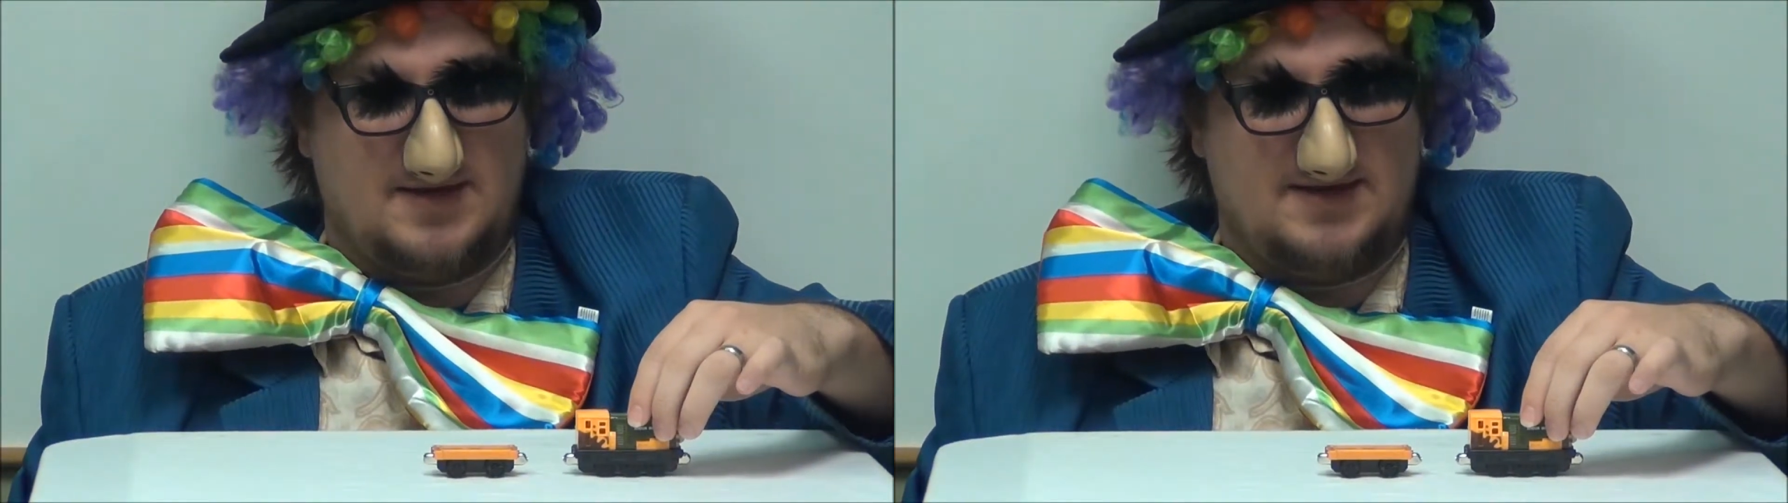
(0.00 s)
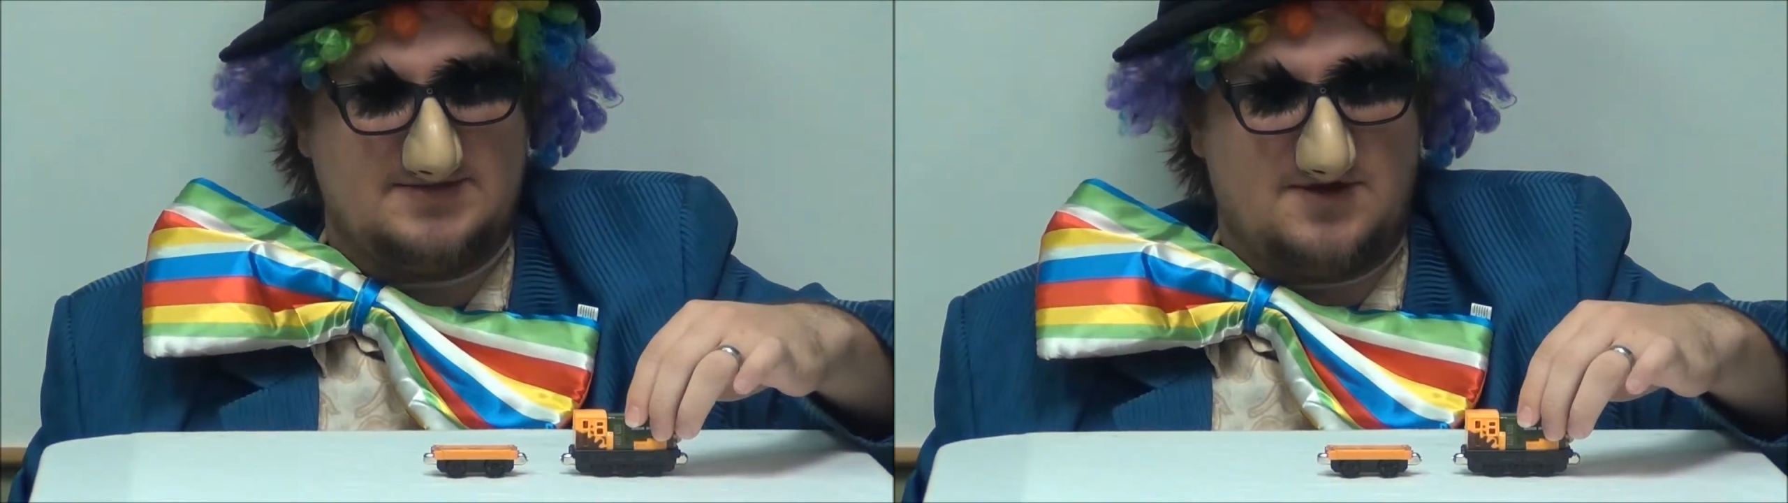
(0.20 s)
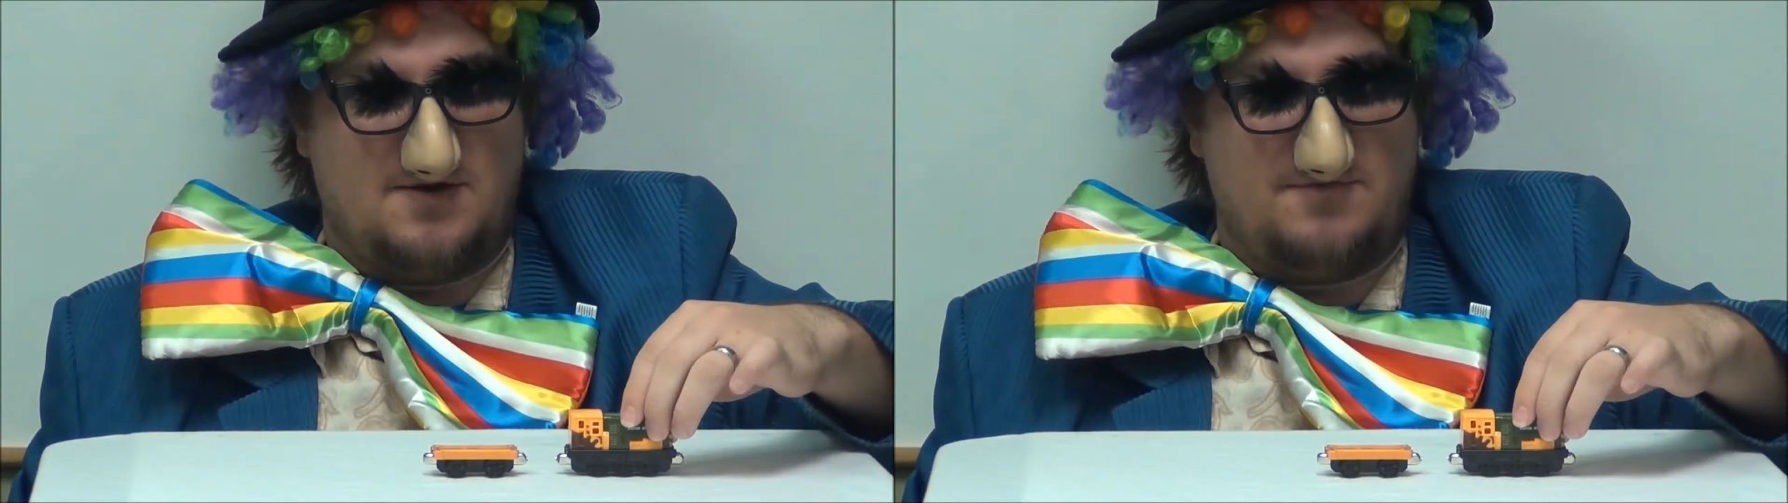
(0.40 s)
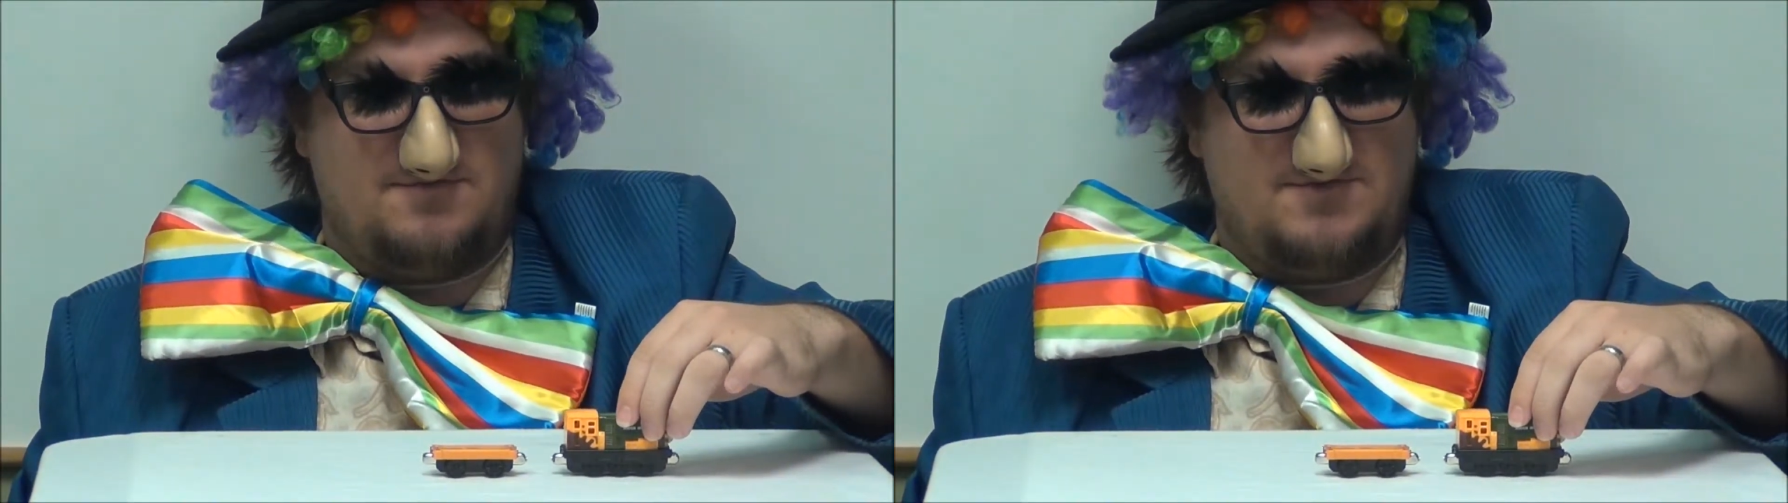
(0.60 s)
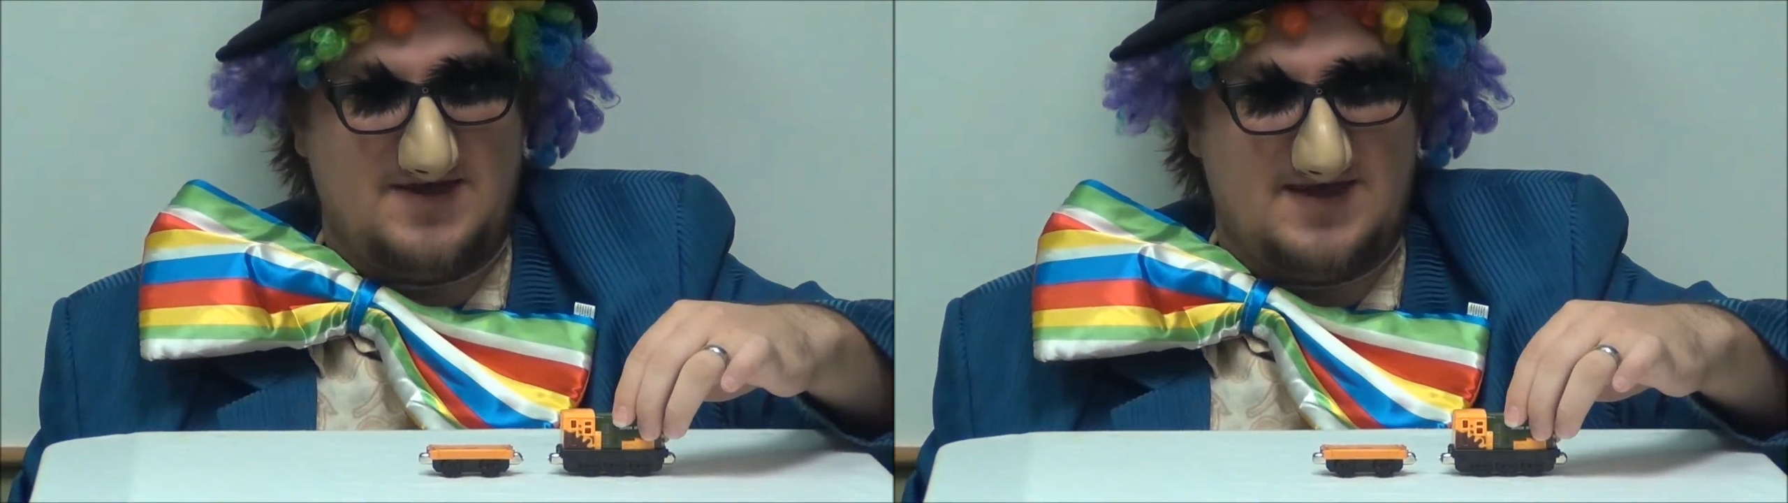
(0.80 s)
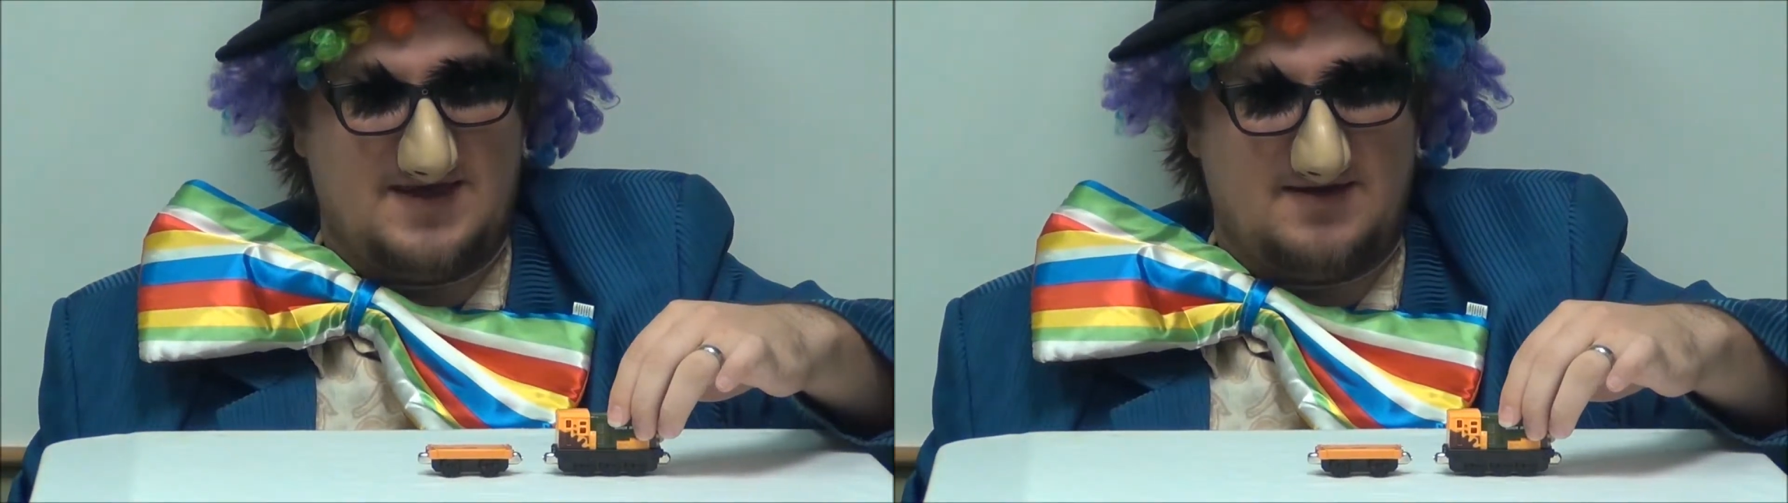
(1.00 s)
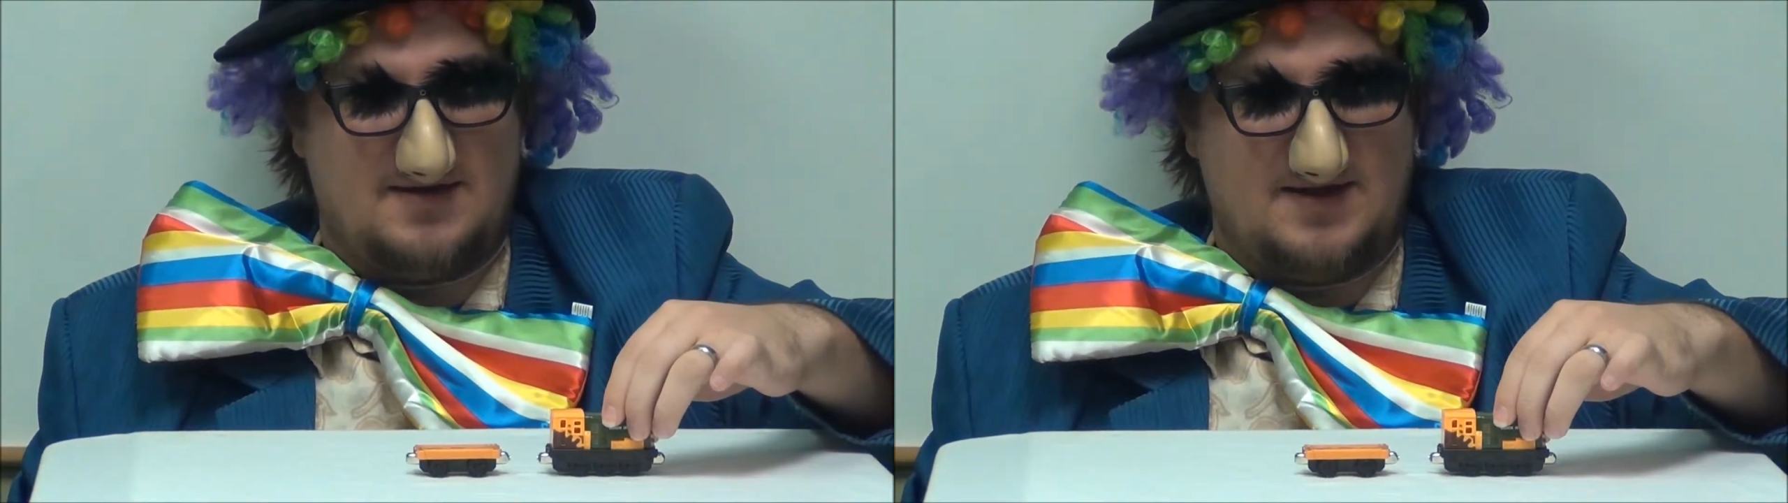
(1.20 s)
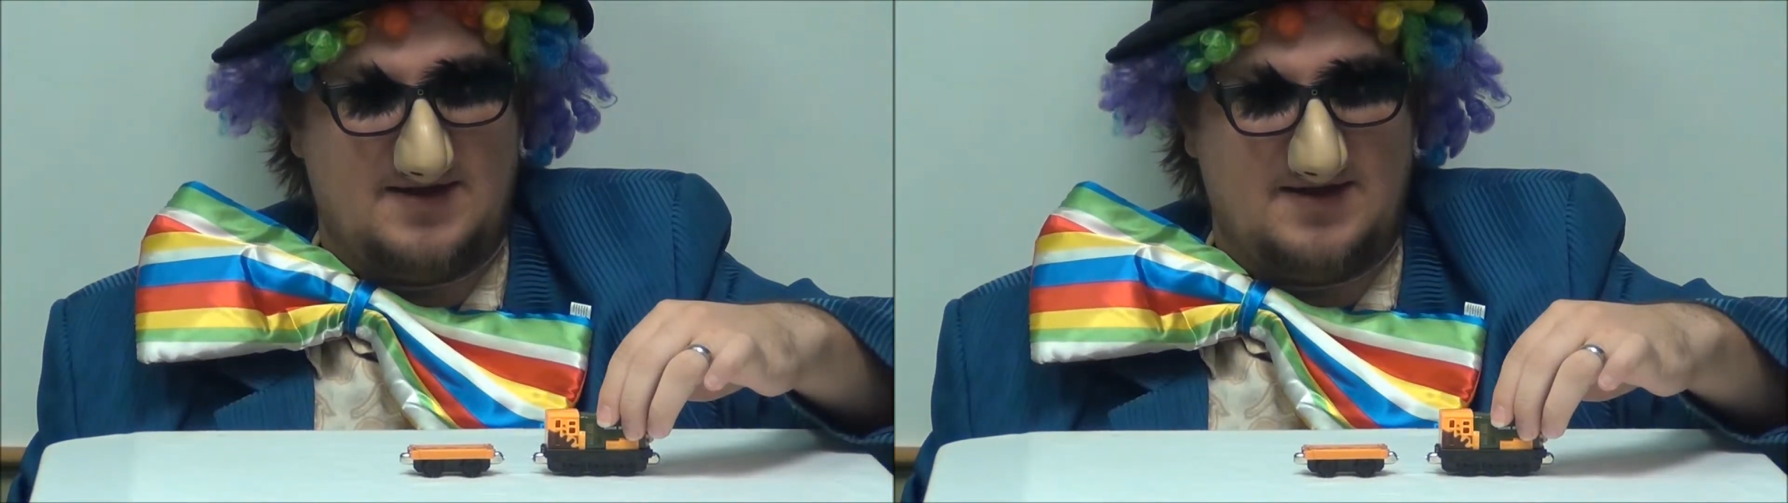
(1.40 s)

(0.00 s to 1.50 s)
he's got fear